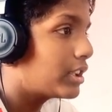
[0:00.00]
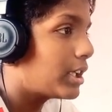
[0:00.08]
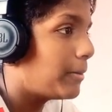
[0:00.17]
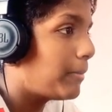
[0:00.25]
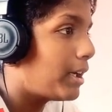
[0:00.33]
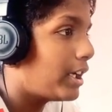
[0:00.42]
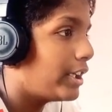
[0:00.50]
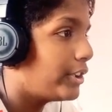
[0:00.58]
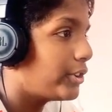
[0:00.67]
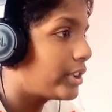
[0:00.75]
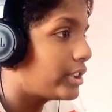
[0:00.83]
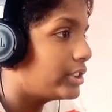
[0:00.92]
command.
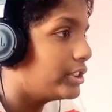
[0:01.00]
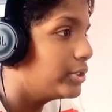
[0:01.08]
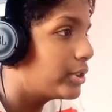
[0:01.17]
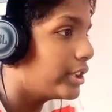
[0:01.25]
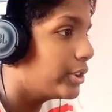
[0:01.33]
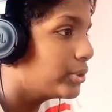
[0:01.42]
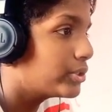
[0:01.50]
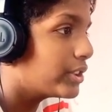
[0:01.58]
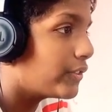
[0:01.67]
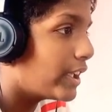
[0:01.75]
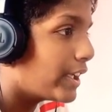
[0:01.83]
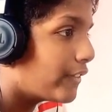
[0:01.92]
You can use
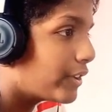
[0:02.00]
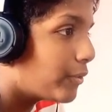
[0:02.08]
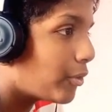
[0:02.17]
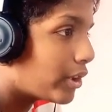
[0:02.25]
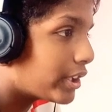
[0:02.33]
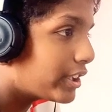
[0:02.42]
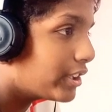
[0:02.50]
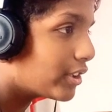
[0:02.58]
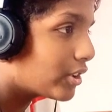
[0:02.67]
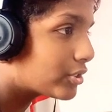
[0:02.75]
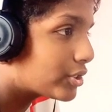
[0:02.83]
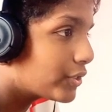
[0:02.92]
it wherever you want. Here
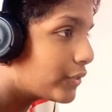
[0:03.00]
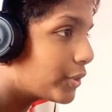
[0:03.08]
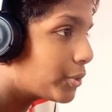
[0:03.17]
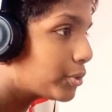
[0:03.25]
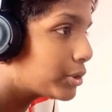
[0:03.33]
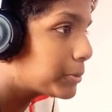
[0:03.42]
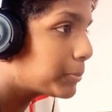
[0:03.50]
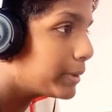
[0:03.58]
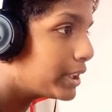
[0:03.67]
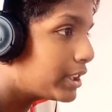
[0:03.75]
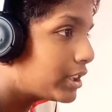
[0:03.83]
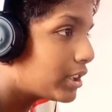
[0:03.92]
also you use
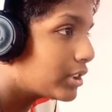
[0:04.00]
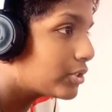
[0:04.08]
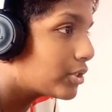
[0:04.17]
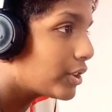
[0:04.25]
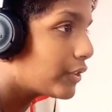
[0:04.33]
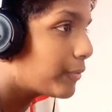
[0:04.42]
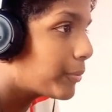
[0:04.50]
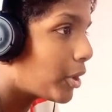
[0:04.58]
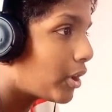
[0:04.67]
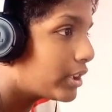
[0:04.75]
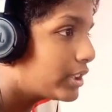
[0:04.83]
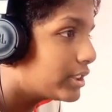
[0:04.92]
speak. So you
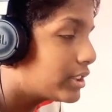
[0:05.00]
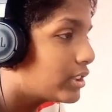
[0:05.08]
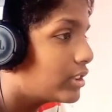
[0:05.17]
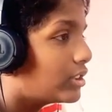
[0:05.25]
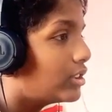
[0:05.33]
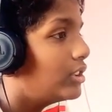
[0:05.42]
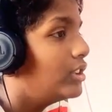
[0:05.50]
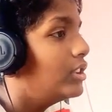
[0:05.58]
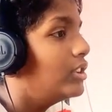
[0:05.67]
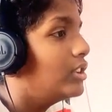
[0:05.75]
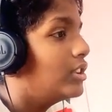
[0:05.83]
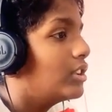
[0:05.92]
brought this here.
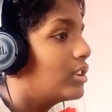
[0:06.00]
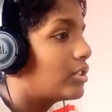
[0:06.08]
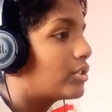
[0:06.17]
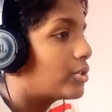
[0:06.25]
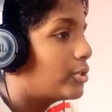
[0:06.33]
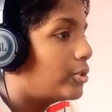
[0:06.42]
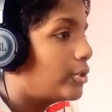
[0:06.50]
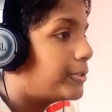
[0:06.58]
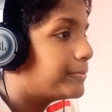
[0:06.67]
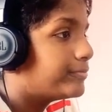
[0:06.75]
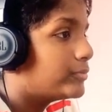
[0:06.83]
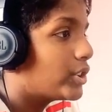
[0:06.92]
So
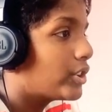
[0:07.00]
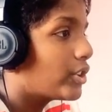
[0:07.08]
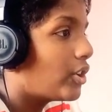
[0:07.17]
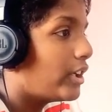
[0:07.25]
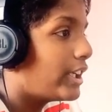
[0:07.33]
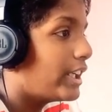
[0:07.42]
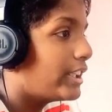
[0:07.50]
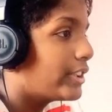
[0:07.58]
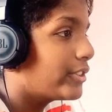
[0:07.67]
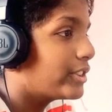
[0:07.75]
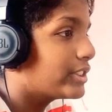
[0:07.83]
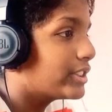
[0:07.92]
you can call it anything.
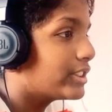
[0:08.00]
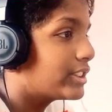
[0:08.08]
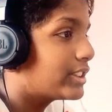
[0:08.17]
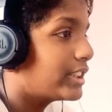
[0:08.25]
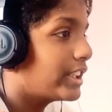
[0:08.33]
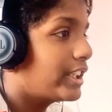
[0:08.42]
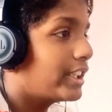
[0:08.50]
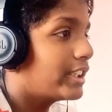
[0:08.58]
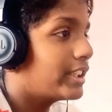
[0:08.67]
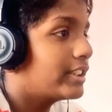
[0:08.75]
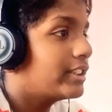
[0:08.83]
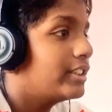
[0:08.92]
You can just
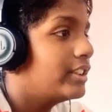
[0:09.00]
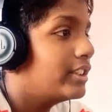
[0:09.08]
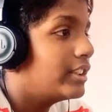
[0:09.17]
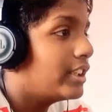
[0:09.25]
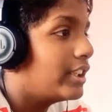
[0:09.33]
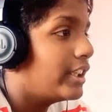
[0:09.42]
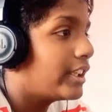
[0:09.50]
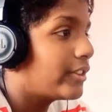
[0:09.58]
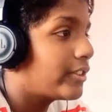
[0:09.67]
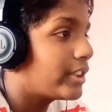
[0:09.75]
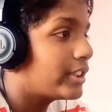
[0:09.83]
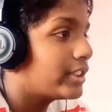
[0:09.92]
say, like
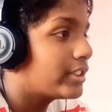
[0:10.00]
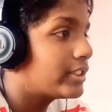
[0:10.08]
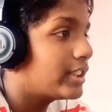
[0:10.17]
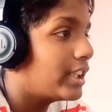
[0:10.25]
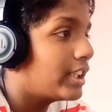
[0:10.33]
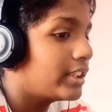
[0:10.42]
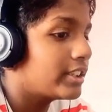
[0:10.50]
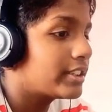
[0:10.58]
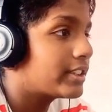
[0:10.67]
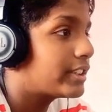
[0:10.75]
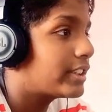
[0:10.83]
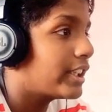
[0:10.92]
you can just
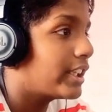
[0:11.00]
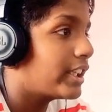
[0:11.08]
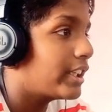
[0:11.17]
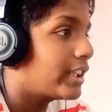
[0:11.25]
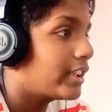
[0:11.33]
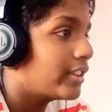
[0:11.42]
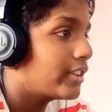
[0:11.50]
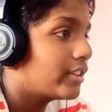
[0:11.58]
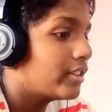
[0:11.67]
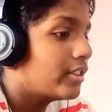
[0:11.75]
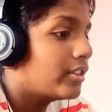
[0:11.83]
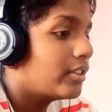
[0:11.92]
say
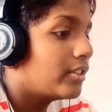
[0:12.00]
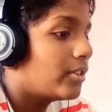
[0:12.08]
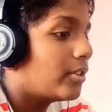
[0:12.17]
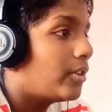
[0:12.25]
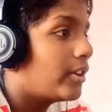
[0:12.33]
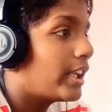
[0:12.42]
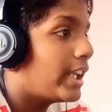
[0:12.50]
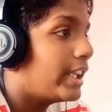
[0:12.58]
or